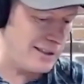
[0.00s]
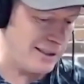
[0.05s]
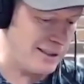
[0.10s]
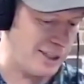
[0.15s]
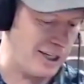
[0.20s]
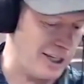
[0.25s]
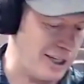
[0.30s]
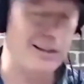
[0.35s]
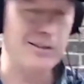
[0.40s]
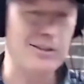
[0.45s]

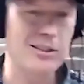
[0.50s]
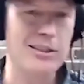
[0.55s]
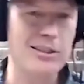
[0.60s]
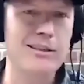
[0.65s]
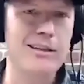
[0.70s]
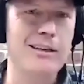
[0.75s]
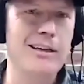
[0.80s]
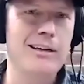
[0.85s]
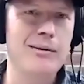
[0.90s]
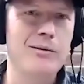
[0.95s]

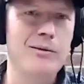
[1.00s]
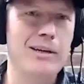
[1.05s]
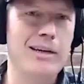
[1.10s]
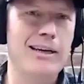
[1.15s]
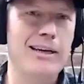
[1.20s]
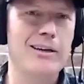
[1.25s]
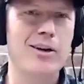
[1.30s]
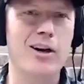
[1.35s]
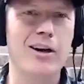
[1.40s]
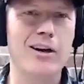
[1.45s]
challenging when you
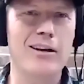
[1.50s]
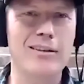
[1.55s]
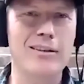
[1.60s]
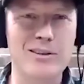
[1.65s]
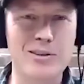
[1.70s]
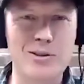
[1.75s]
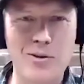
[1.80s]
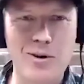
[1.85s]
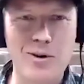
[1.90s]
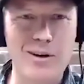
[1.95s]
get a knock on
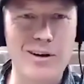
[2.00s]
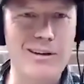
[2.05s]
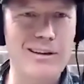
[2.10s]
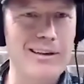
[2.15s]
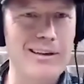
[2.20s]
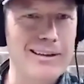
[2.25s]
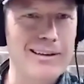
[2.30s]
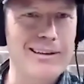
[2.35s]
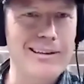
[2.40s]
the door,